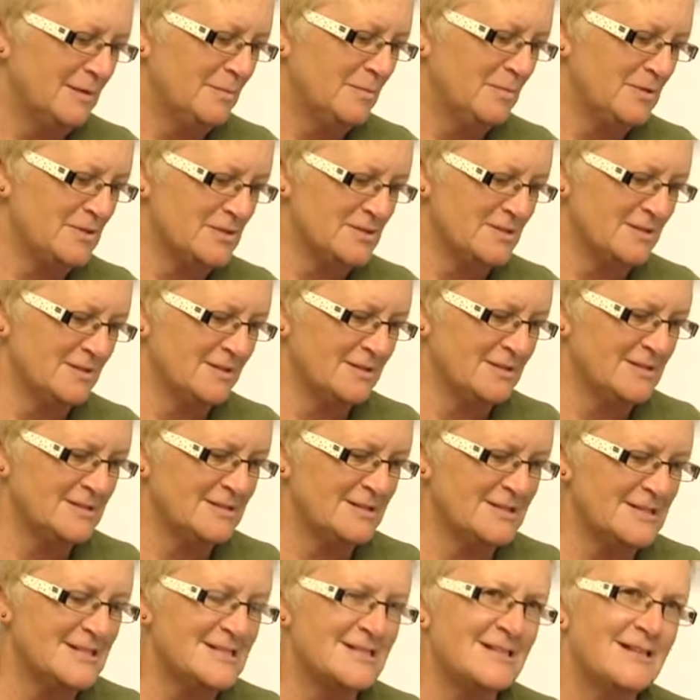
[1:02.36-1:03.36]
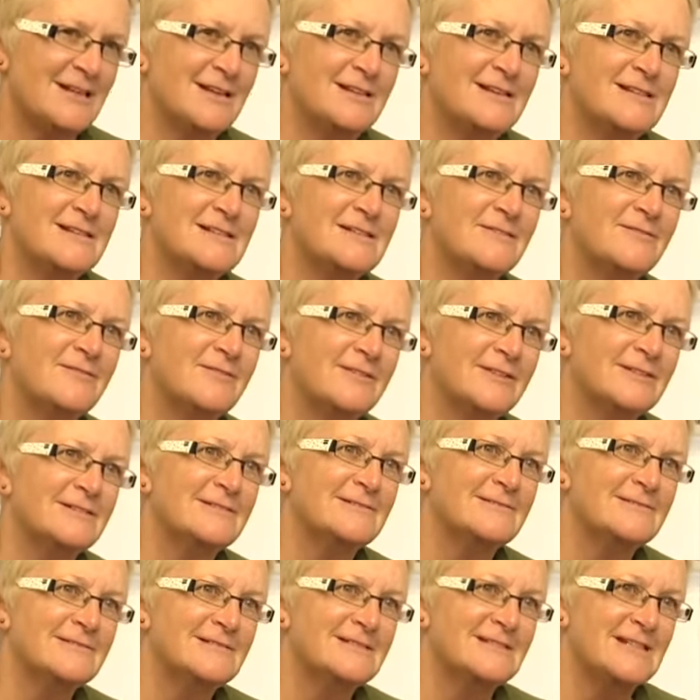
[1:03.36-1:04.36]
person who's got a slightly different
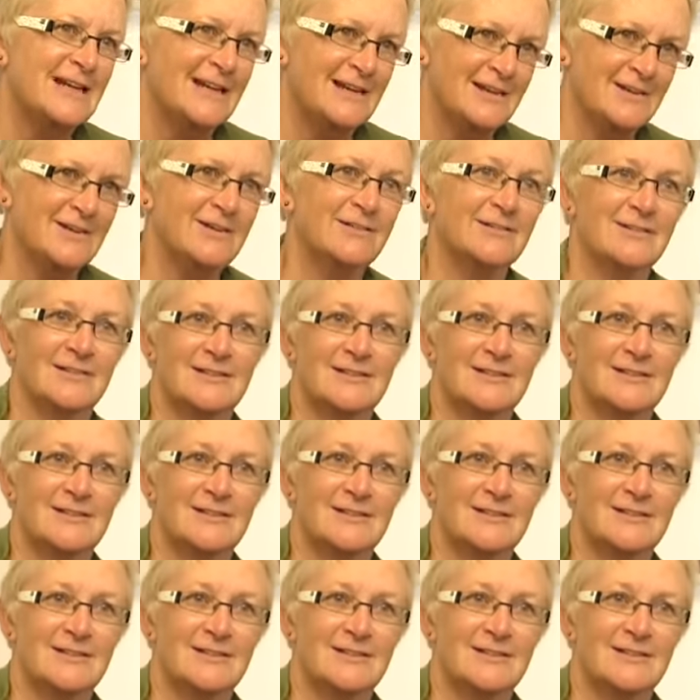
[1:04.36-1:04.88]
take on